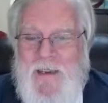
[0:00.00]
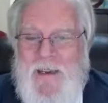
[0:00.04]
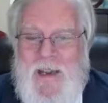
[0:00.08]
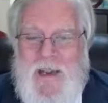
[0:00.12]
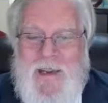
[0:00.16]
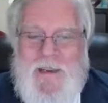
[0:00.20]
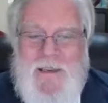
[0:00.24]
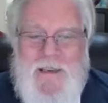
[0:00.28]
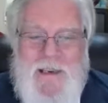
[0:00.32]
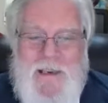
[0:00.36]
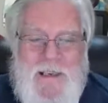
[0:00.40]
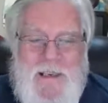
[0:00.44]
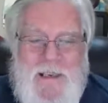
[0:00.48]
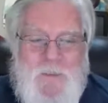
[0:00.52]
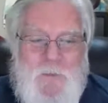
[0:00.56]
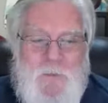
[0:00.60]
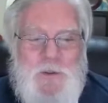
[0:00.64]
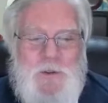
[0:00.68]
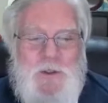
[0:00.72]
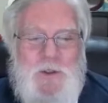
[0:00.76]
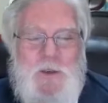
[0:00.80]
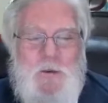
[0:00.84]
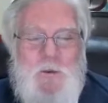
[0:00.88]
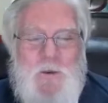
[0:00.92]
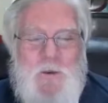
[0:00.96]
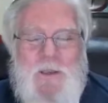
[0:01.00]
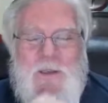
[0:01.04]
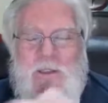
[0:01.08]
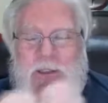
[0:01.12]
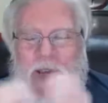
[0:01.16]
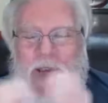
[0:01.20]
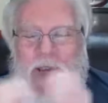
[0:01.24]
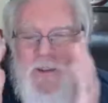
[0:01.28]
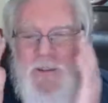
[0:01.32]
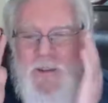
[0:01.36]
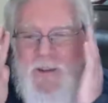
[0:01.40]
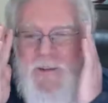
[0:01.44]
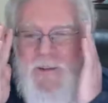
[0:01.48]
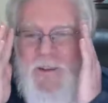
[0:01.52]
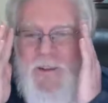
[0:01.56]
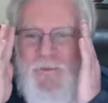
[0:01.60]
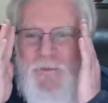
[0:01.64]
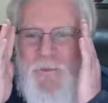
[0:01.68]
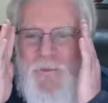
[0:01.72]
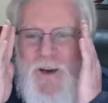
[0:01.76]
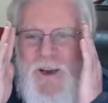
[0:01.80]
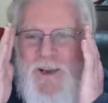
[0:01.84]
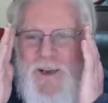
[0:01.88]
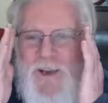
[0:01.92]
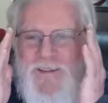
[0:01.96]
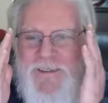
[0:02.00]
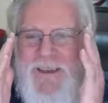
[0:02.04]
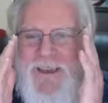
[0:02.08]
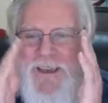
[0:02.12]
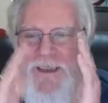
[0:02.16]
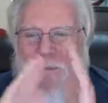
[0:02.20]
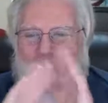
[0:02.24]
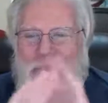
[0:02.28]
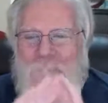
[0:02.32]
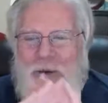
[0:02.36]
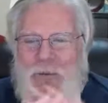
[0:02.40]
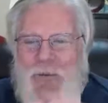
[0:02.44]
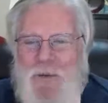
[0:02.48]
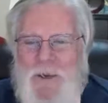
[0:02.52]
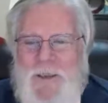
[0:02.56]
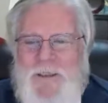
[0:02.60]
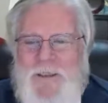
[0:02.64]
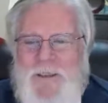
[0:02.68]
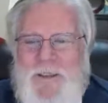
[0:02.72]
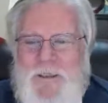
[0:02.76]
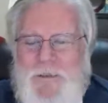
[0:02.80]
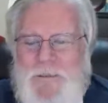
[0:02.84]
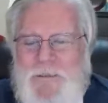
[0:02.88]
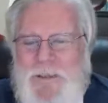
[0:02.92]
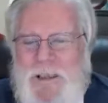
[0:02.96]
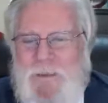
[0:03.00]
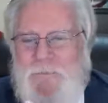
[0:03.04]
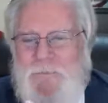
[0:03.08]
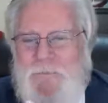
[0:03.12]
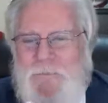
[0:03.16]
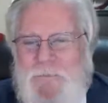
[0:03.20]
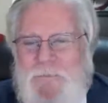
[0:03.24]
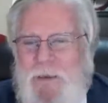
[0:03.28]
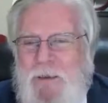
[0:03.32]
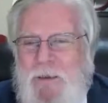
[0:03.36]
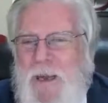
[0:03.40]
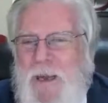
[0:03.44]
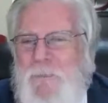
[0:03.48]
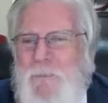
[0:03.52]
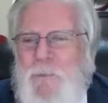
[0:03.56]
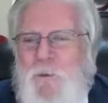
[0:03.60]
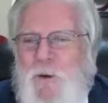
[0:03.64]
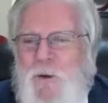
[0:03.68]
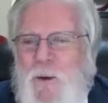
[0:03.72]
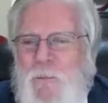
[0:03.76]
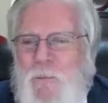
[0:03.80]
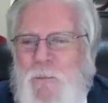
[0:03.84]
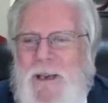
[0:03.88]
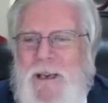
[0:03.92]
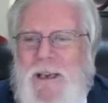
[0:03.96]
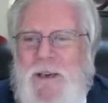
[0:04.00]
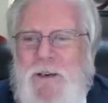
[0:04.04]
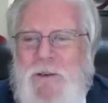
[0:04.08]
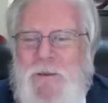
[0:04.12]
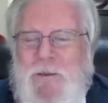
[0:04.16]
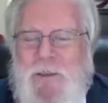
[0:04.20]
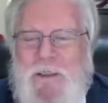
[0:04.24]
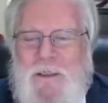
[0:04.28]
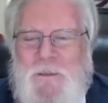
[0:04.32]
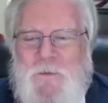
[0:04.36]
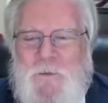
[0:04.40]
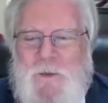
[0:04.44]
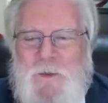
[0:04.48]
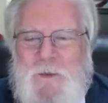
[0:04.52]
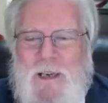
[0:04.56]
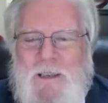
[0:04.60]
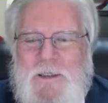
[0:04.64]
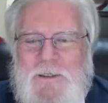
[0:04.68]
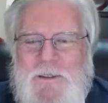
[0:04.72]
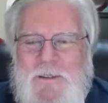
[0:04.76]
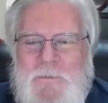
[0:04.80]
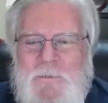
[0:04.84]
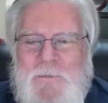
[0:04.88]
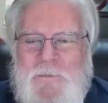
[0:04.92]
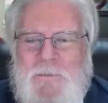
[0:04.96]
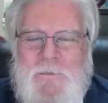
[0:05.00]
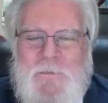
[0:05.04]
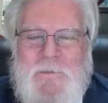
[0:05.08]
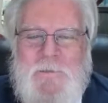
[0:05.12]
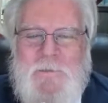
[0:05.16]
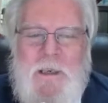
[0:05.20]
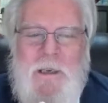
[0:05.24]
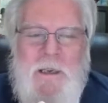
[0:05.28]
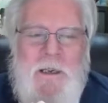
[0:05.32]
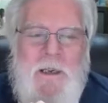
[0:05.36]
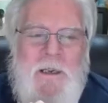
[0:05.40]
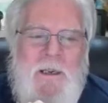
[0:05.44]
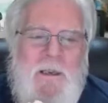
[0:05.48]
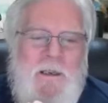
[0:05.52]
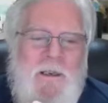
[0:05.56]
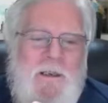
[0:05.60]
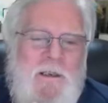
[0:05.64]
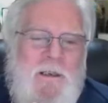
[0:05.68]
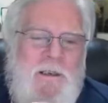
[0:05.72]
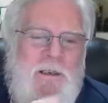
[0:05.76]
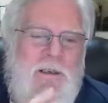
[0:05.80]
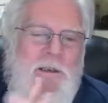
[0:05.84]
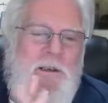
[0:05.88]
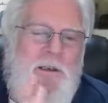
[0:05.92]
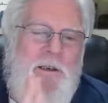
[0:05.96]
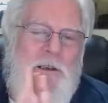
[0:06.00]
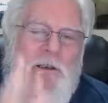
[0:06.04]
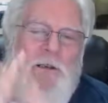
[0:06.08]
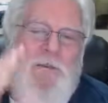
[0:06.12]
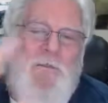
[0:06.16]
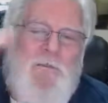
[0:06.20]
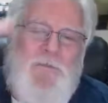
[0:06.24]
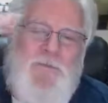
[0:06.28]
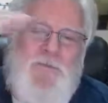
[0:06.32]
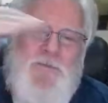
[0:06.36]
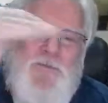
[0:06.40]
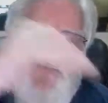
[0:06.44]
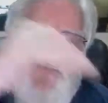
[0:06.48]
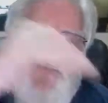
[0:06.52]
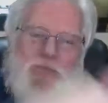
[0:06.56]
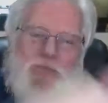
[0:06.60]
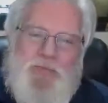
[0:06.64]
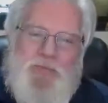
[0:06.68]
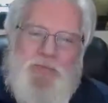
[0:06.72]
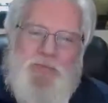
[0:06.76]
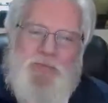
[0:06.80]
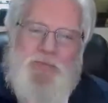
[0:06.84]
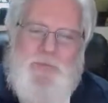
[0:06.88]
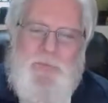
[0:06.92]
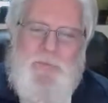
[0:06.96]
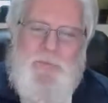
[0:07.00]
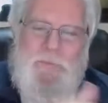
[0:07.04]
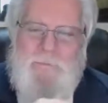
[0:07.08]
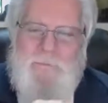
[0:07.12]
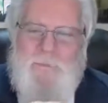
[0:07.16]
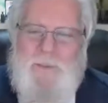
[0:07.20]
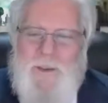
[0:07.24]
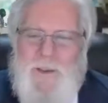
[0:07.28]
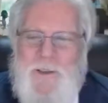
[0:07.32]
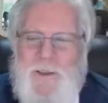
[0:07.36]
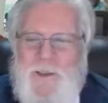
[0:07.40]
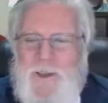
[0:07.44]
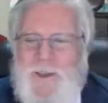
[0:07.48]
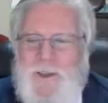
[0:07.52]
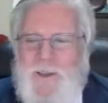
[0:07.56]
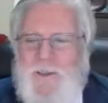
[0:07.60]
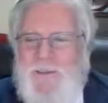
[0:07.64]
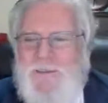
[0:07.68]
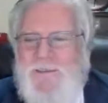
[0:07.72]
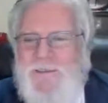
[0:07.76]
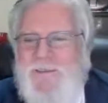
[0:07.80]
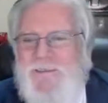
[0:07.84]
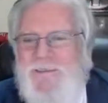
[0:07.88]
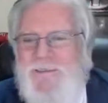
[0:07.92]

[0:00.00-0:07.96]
And the next person you reach out to and say, fries? No, I don't want fries. I'm happy where I'm at. I don't need fries. Oh, no. There you go.